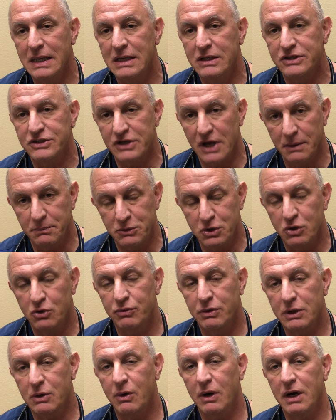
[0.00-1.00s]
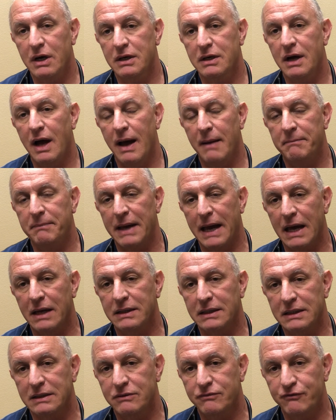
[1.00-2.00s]
Some do require
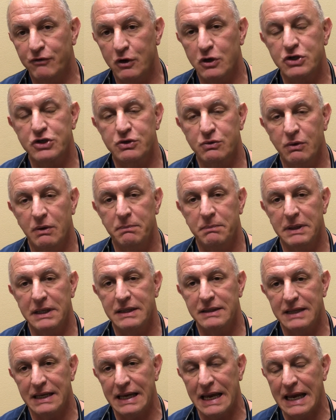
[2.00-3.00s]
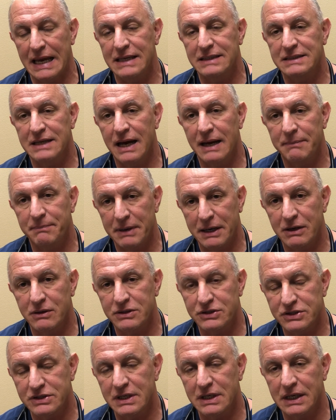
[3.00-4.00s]
compounding. First would be the
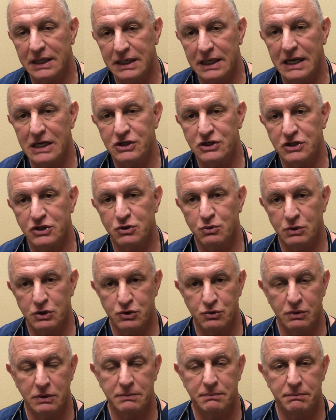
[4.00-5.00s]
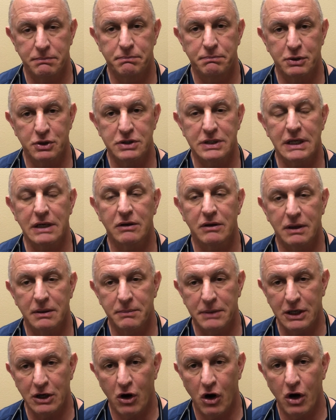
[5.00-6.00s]
anti-parasitic agents, which would particularly
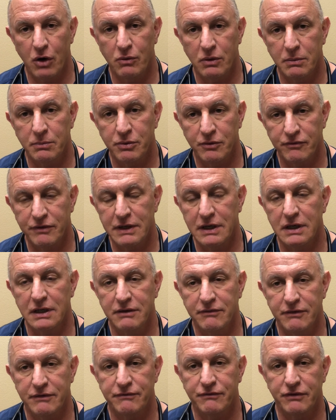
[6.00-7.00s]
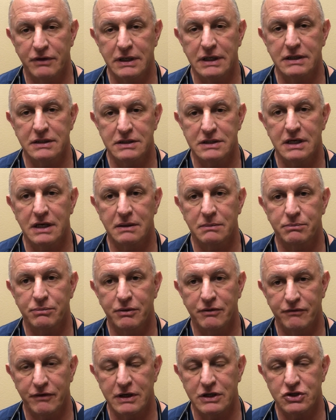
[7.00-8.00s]
be heartworm preventative and flea and tick
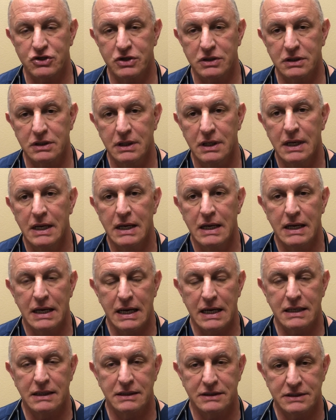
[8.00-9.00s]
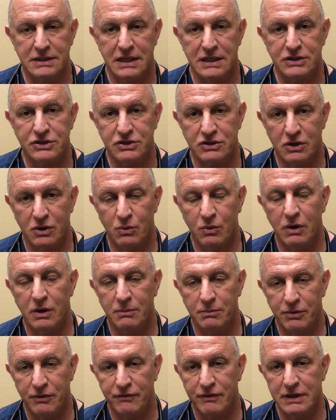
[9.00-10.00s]
prevention and intestinal worm
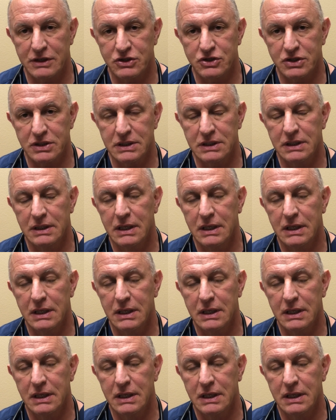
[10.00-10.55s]
prevention.